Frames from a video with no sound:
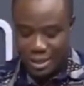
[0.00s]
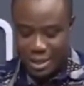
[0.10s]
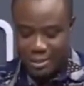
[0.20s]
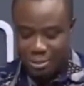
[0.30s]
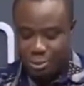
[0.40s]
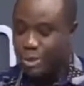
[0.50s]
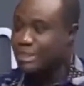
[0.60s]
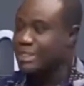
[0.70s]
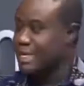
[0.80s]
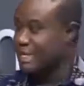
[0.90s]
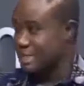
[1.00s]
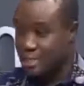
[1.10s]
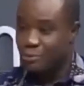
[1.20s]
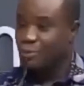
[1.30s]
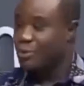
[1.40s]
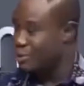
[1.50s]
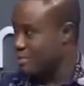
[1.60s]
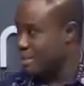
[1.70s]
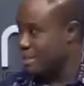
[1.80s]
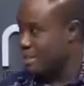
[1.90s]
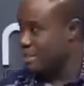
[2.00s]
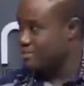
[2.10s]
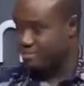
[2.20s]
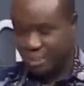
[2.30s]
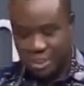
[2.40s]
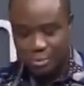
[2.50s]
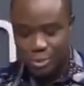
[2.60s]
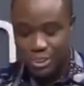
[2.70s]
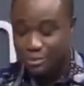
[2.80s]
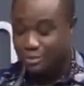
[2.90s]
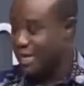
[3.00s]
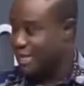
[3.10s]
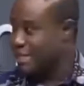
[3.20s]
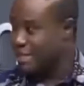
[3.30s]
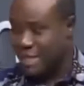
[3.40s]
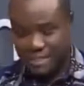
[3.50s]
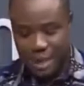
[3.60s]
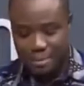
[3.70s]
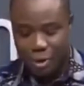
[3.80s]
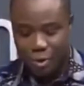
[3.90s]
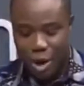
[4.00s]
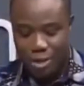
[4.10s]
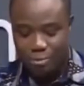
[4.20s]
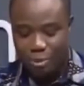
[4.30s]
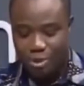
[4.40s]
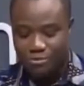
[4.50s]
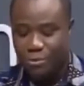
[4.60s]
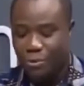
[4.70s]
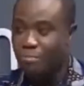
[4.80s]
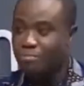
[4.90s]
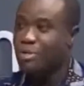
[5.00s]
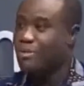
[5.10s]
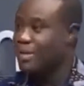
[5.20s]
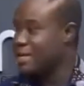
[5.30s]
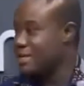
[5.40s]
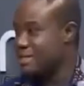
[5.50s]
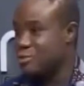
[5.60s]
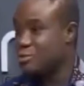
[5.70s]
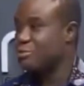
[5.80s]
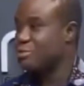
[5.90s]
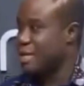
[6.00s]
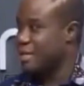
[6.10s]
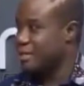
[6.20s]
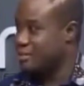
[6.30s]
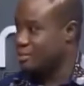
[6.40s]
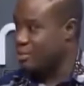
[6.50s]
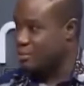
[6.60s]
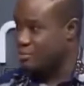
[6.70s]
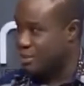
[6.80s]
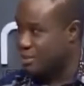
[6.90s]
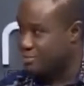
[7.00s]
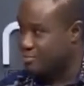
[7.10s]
In 2018, if you look into the budget, they project rightly that about 1.4 billion Ghana cedis will be realized in the road fund.